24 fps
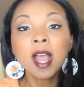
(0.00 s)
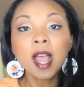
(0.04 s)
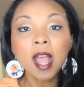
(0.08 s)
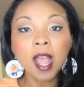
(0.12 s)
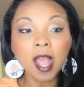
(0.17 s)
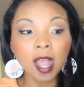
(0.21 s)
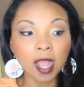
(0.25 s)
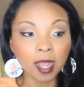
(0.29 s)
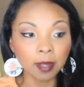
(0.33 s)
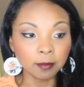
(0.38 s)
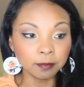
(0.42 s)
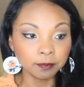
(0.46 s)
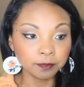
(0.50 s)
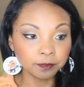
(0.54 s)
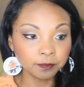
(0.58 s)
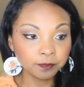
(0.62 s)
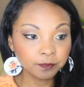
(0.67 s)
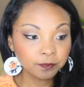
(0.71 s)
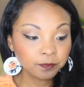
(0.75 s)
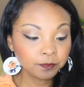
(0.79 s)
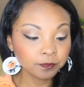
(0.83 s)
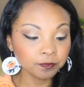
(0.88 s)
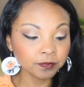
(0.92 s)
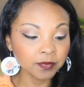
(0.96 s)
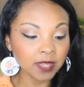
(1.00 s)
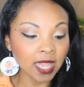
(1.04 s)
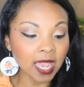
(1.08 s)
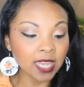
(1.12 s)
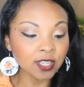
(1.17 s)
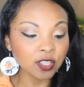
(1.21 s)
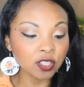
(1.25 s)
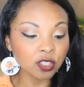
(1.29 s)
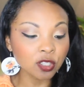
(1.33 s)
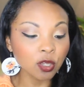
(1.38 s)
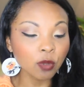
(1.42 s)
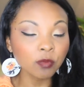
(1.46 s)
Um,
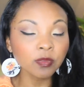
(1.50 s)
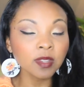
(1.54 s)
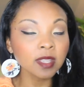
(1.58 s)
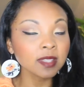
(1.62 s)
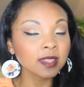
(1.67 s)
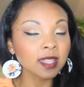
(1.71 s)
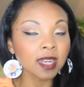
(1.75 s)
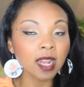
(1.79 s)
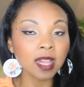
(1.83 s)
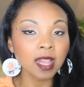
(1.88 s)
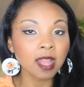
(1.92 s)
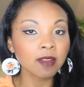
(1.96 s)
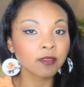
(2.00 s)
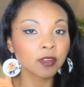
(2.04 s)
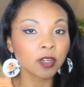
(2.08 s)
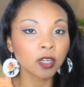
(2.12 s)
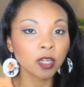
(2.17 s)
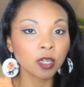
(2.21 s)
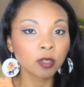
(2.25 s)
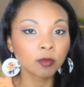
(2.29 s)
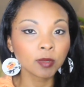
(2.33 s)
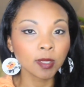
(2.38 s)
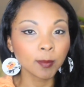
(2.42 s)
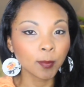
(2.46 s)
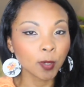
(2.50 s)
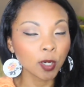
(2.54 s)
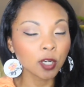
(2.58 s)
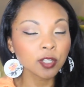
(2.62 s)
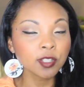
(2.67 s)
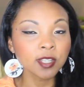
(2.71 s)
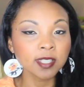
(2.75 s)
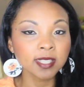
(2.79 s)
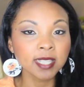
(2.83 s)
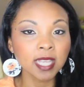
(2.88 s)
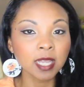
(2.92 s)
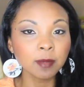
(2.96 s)
I just don't think that I'll ever
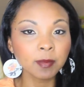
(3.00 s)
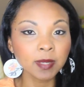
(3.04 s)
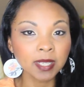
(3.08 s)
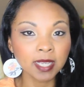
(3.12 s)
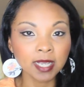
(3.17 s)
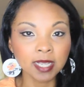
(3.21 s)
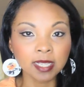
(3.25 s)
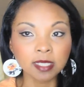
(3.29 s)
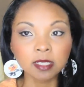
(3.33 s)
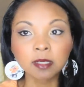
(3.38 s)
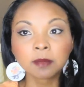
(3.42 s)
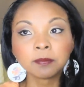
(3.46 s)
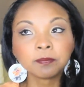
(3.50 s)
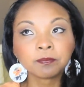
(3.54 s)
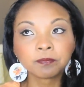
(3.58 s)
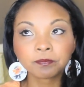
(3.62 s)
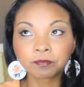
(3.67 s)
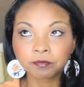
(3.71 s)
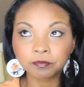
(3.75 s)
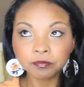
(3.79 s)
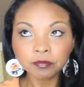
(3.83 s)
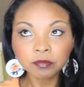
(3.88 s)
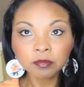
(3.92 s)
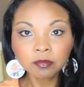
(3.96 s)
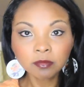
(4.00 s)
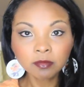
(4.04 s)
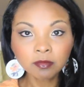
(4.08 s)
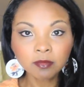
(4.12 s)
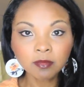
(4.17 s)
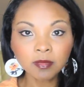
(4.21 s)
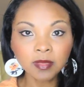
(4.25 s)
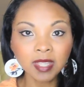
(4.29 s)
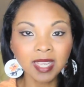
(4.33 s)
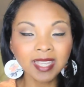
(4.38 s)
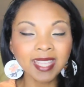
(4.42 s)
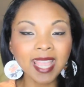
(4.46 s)
repurchase it because
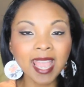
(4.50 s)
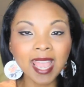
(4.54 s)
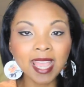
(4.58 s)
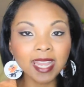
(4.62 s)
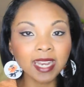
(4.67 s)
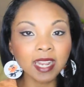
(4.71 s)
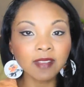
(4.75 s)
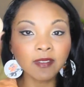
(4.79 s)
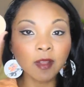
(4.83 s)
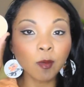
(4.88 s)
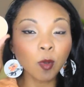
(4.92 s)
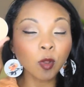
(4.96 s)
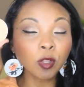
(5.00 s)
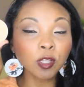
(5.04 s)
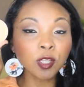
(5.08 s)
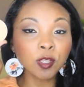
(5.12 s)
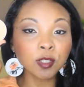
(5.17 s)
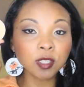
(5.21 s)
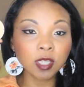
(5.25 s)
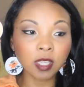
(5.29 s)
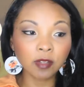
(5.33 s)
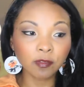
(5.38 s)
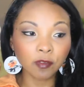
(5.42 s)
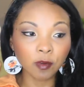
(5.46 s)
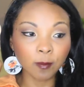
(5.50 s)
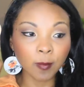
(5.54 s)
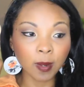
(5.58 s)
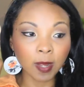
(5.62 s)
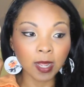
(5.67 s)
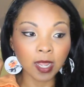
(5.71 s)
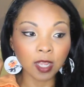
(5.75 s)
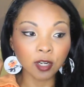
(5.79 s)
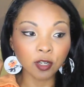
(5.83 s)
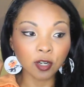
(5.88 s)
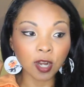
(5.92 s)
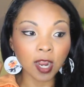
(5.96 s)
again, if I'm only using it for
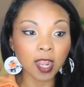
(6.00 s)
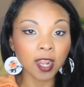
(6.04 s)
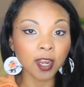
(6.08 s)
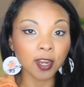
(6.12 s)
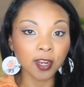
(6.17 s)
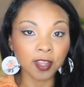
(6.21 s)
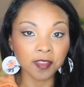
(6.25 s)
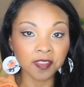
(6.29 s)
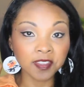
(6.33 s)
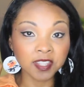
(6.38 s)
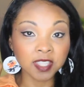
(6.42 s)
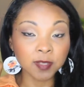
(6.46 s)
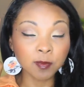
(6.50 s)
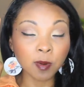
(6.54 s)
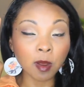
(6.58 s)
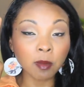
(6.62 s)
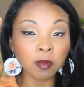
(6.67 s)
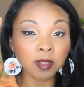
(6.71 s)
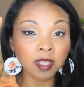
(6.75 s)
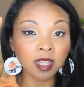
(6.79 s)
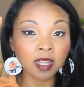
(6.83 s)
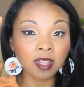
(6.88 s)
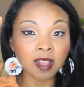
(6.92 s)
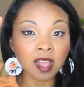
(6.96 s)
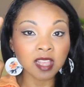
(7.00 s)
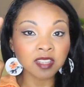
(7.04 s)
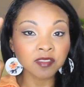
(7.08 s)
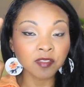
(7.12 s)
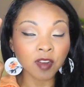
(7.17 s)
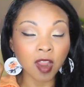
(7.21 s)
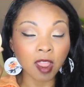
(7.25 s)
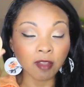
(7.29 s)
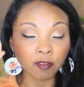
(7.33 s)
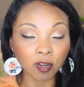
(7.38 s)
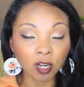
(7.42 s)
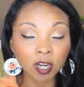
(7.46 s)
my under eye area, this is probably gonna last
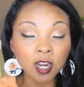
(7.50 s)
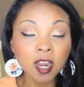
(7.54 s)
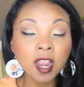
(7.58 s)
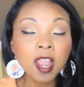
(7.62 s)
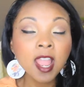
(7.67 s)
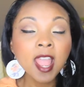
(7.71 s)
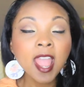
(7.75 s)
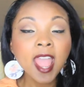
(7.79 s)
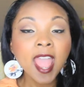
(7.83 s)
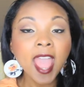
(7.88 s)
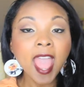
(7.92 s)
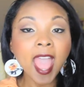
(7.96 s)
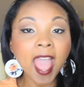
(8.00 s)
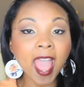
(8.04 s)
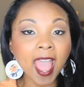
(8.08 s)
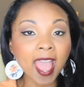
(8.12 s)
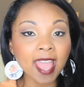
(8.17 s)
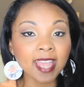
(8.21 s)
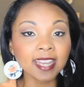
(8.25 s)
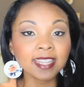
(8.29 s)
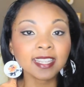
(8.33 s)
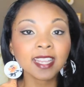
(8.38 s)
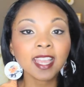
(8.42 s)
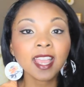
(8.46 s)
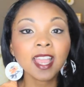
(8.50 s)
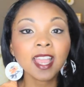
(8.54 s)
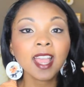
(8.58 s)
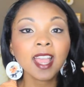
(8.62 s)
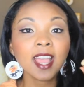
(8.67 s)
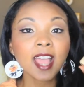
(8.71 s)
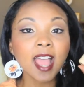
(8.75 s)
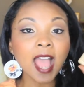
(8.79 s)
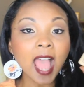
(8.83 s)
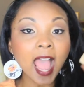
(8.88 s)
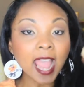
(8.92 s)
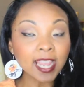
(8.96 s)
forever. And
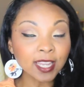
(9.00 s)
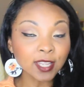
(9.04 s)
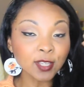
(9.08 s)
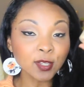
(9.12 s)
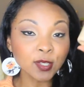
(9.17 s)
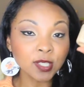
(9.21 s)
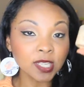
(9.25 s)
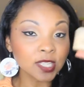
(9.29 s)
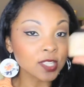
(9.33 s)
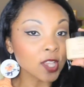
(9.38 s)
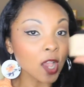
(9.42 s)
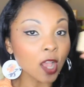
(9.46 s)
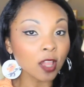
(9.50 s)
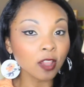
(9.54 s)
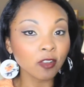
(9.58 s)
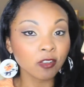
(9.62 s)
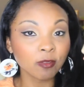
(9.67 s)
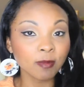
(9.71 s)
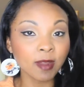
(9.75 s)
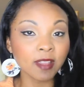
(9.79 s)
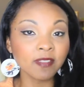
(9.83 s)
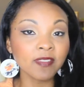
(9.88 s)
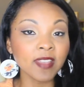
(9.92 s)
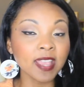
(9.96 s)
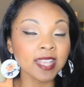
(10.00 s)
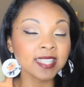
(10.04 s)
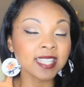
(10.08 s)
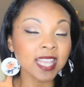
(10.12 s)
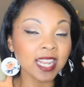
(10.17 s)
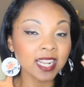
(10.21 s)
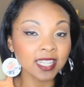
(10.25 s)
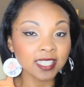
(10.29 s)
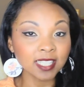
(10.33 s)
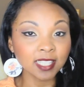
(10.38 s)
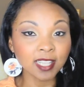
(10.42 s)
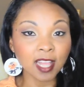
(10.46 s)
I can use this all over my face
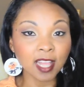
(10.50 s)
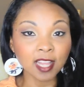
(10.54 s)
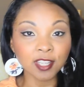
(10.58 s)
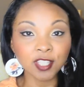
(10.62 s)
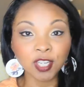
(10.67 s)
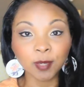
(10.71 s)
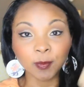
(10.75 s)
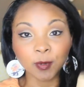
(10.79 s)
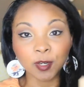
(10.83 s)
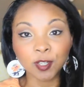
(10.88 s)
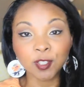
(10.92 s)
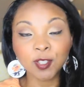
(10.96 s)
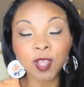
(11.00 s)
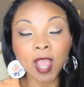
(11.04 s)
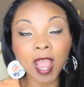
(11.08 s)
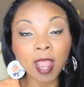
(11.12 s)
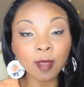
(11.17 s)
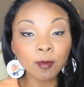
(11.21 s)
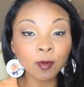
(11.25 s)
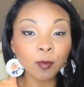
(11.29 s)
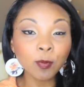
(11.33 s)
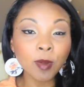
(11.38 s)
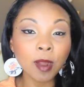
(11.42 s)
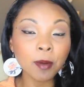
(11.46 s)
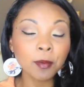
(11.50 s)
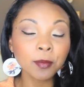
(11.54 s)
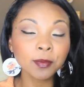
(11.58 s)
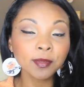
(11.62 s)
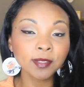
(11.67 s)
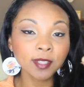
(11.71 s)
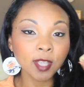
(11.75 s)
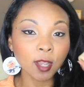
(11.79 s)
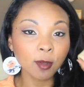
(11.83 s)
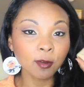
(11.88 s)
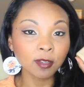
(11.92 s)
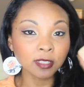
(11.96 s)
and it's a lot cheaper. So I will
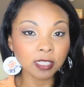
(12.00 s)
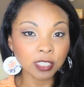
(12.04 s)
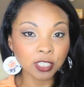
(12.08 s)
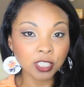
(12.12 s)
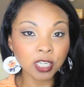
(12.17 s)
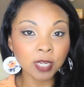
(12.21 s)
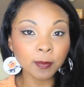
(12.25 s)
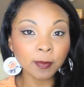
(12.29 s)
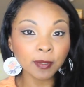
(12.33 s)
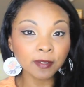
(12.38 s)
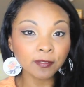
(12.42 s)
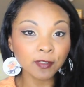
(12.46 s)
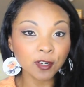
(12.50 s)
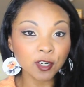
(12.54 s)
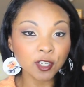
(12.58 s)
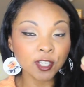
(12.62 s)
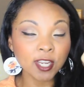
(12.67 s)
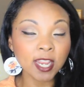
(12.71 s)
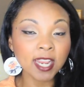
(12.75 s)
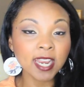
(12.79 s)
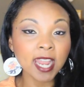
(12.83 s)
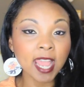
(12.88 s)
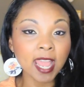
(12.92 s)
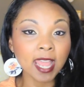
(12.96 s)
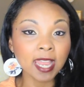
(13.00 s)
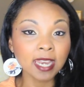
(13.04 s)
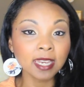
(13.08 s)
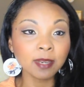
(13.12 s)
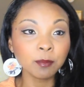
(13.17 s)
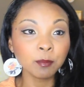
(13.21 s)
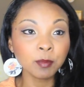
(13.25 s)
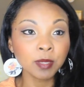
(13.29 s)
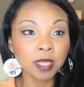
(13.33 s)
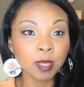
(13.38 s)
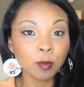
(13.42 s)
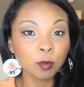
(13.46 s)
probably go with a cheaper version
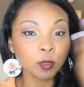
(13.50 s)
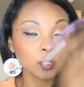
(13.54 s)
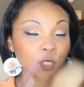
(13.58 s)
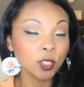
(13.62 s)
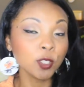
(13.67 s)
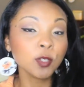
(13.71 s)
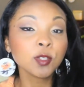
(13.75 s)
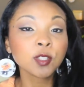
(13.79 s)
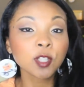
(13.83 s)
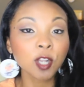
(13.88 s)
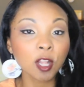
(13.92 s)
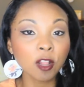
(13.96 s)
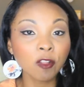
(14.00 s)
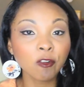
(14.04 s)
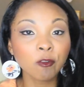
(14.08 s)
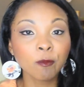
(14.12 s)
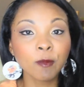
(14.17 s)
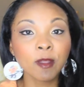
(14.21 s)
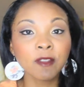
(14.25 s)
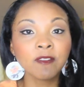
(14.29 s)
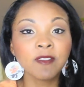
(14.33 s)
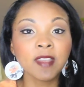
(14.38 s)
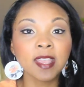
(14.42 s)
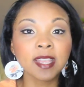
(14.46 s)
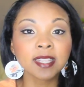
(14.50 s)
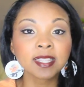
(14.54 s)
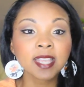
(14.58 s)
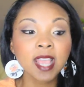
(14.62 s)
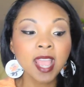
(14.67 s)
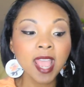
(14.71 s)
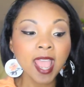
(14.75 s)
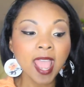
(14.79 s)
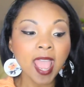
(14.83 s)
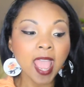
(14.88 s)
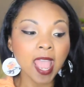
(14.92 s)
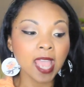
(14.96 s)
and be able to use it all over my face
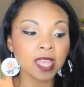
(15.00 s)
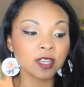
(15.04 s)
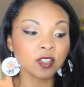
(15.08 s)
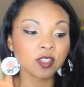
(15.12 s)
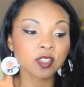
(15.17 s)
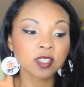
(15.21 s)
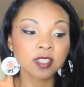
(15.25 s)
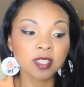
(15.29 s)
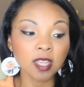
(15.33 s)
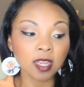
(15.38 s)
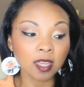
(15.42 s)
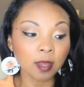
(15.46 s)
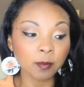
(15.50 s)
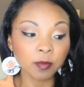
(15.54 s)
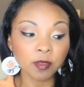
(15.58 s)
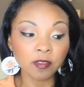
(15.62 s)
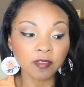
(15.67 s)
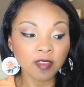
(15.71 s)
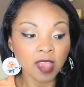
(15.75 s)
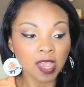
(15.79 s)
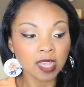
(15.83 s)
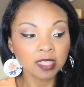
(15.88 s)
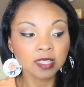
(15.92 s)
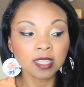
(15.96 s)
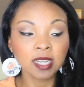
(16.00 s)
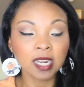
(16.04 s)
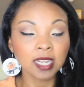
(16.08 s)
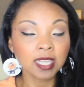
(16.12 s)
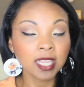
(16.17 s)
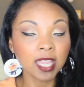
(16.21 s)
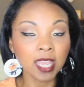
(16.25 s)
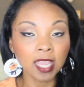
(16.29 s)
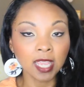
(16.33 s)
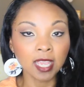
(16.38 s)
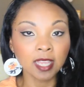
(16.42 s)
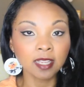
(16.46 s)
and just suck up the fact that I
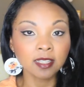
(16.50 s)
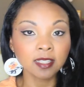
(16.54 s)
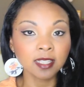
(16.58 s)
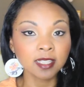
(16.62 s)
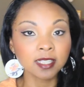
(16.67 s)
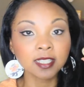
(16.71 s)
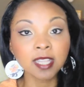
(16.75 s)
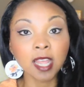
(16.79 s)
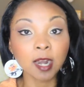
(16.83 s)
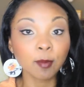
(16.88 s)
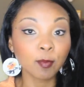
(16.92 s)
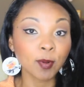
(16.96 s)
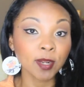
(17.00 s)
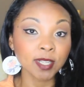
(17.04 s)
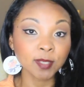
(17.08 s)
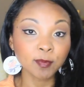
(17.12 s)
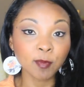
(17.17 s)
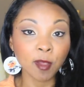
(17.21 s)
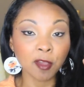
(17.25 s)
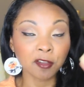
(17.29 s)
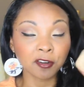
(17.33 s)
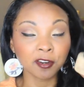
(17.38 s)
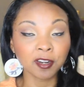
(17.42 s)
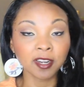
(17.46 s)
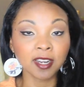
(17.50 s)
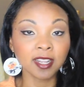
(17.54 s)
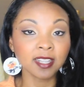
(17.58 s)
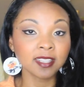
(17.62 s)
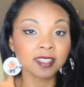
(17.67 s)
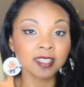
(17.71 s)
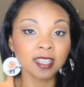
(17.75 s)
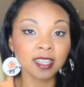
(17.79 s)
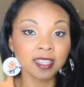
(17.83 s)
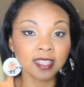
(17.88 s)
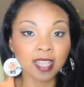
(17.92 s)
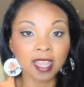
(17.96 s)
can't, it's not a pressed powder and
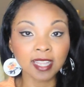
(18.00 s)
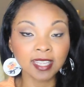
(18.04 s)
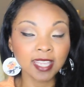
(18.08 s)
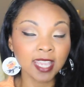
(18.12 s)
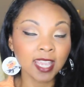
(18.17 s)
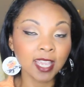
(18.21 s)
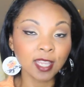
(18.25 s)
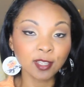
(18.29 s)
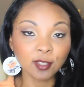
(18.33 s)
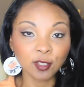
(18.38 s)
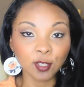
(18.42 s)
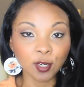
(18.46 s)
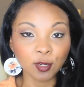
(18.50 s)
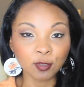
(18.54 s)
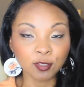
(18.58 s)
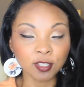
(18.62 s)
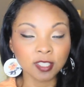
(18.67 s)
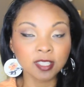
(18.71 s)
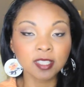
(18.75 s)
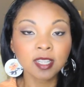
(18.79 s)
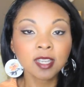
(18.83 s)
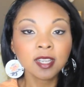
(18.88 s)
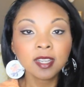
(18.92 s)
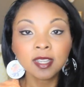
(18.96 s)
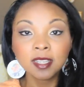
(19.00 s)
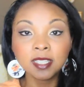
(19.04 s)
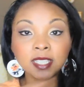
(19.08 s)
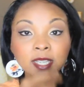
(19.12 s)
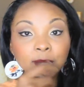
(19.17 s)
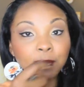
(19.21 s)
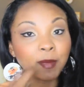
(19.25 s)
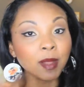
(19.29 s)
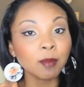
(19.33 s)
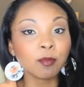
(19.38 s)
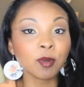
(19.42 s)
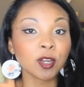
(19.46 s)
it, it, I can't, you know, just
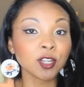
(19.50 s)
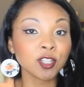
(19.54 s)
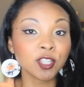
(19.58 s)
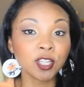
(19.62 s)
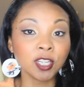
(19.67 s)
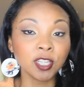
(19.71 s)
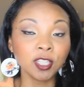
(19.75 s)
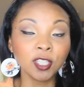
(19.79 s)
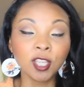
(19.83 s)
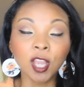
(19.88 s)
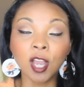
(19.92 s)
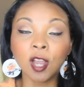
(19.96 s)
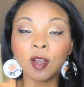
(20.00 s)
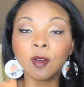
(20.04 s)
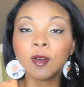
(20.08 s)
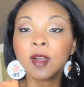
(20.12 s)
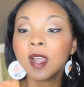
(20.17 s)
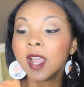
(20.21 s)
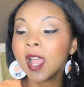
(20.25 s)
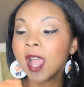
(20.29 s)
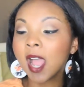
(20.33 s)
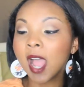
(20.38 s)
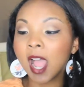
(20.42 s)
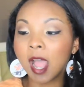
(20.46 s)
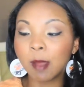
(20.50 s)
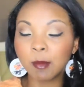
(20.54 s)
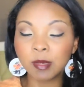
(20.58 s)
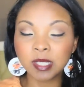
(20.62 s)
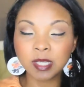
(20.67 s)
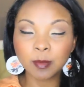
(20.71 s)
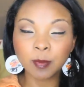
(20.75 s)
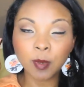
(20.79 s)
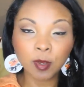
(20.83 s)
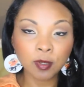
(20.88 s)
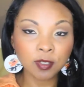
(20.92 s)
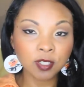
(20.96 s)
dip my brush in and go. Um,
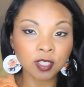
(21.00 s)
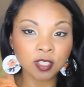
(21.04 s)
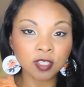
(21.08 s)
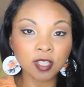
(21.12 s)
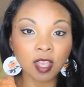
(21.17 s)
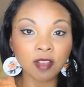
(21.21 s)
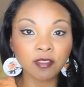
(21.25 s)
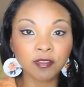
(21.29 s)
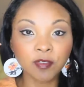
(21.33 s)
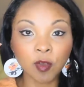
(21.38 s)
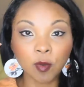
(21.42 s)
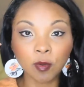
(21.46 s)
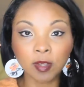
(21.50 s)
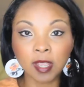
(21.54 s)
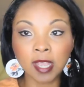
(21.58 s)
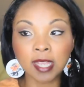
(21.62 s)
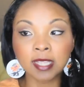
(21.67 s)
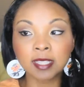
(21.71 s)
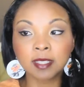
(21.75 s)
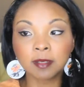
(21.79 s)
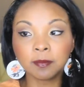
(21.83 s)
as opposed to Soft Focus,